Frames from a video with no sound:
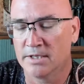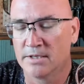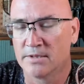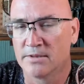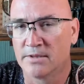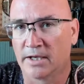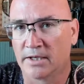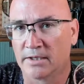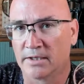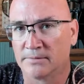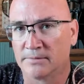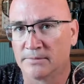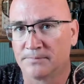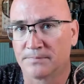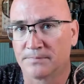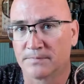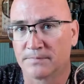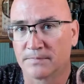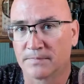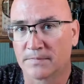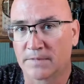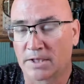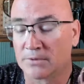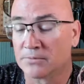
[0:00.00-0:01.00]
that
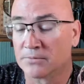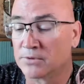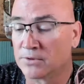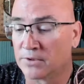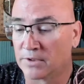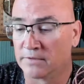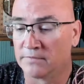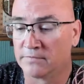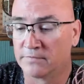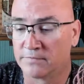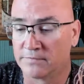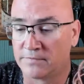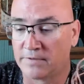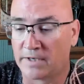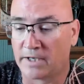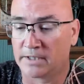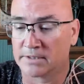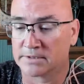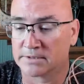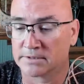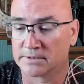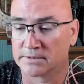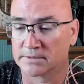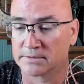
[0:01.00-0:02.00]
can really
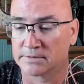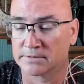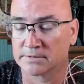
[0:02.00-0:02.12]
affect,